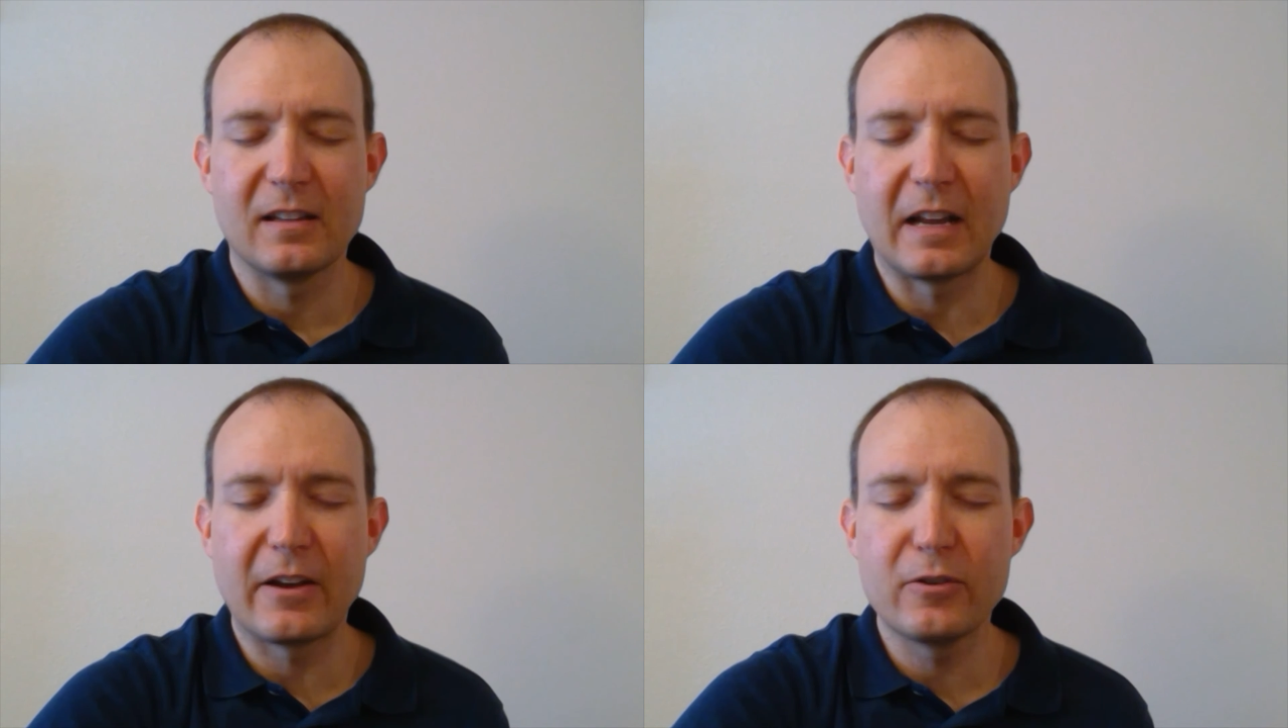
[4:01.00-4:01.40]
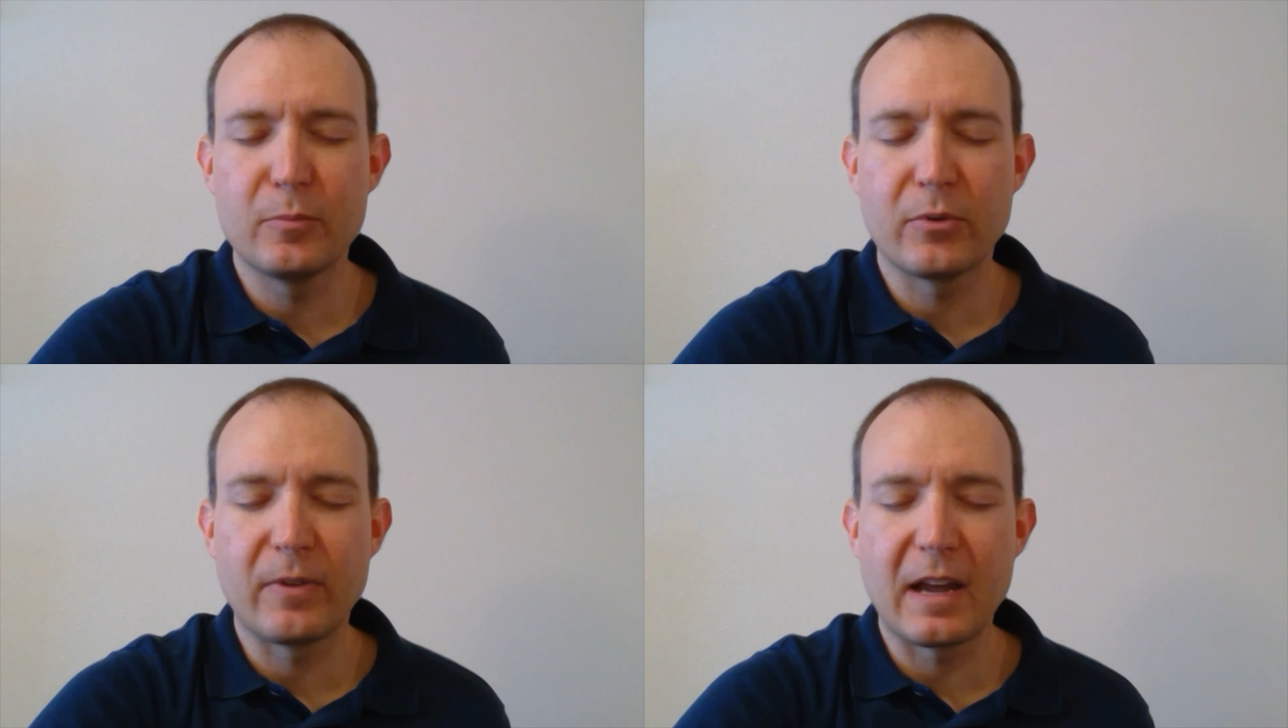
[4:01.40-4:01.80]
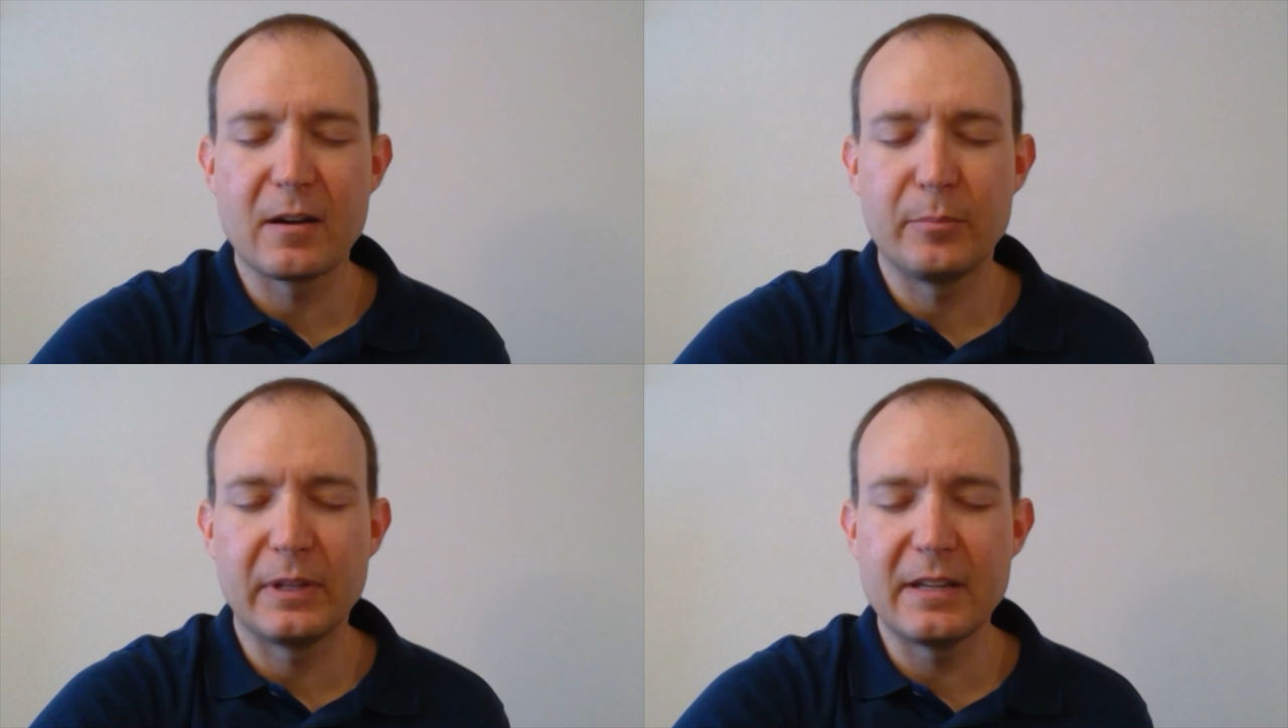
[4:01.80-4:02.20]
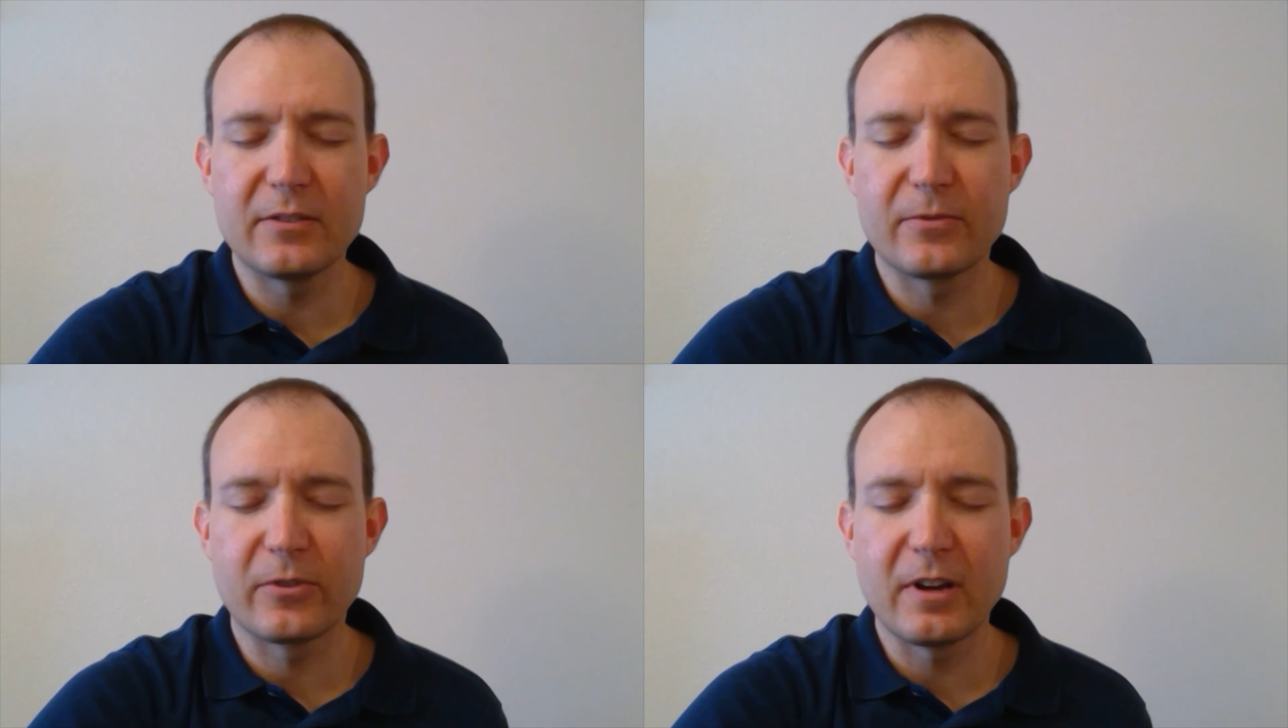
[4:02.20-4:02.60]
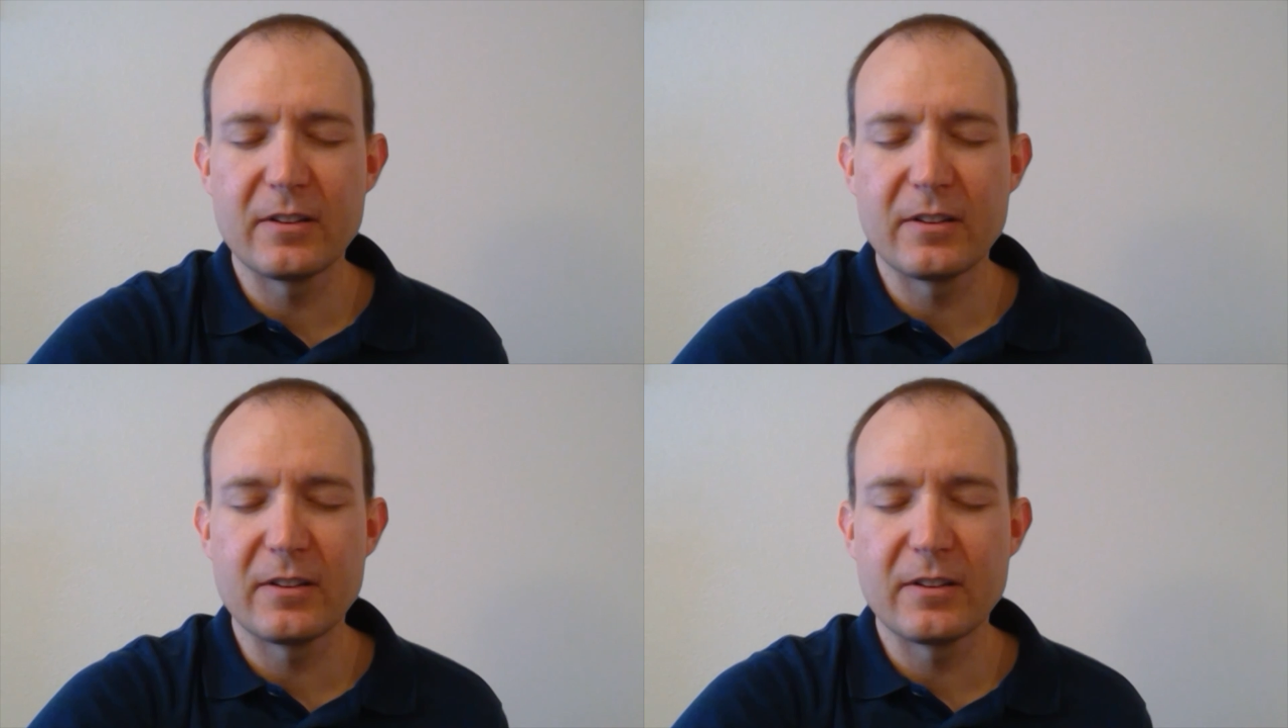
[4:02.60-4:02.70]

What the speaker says: and how you provide a place for